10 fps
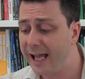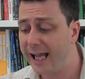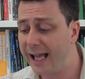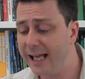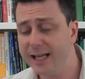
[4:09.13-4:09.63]

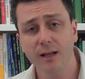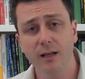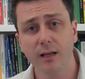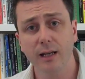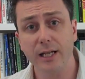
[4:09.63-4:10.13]
In,
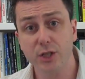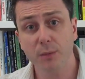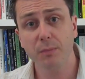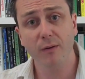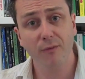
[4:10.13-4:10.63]
it should
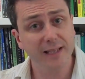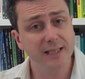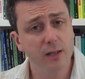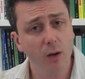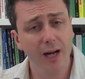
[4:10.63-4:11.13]
be reflected
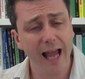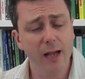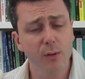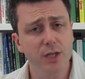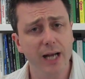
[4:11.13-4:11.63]
in your
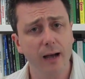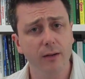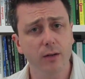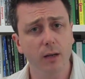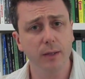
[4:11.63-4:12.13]
language and how
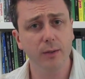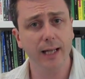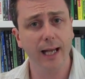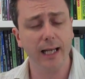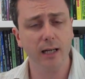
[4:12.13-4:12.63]
you
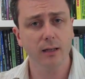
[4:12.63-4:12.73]
communicate.